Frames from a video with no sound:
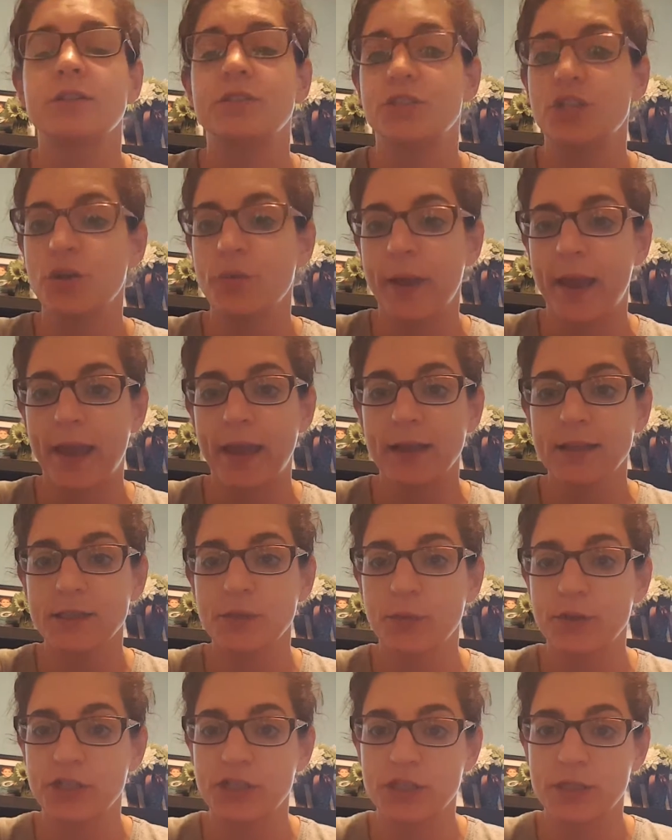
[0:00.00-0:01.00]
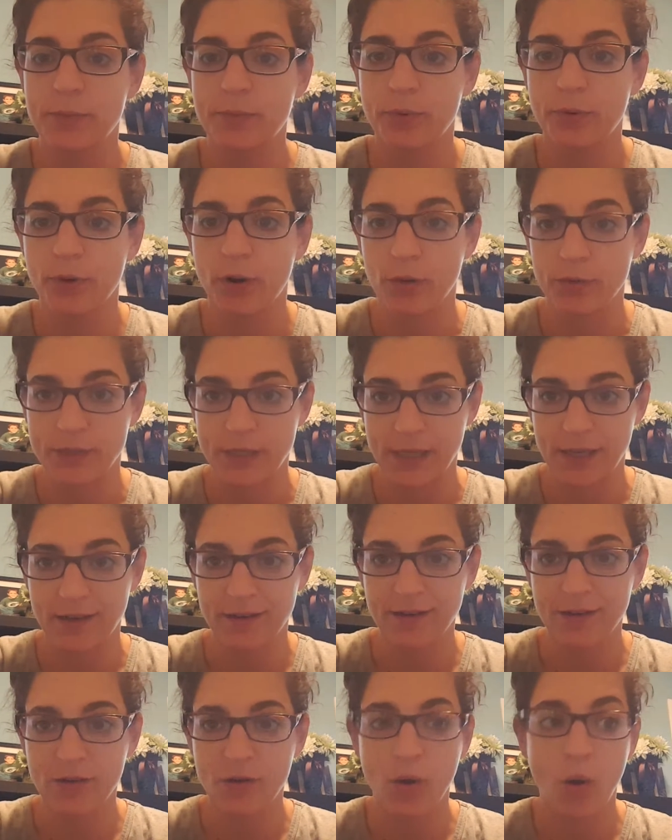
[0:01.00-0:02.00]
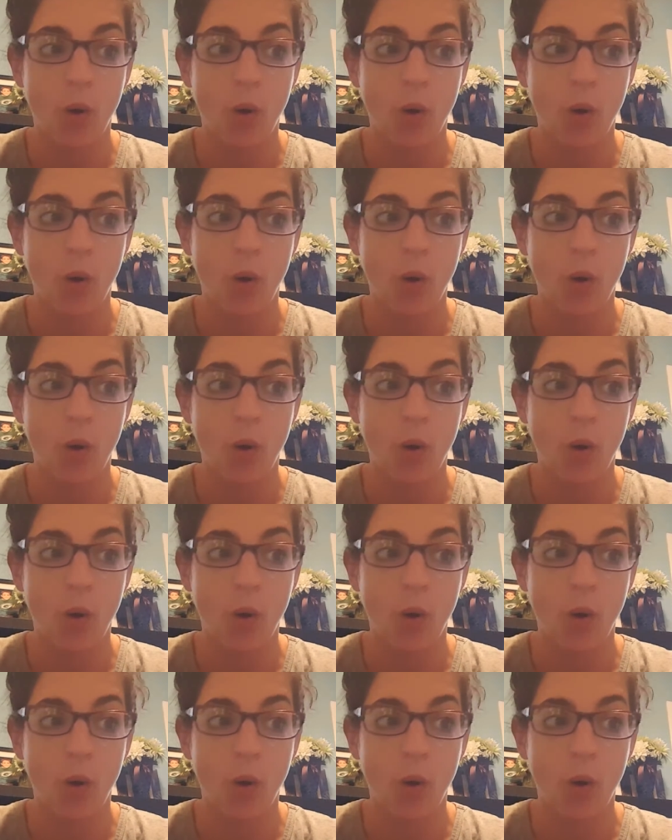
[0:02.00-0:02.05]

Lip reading: 2 eggs, which is a protein.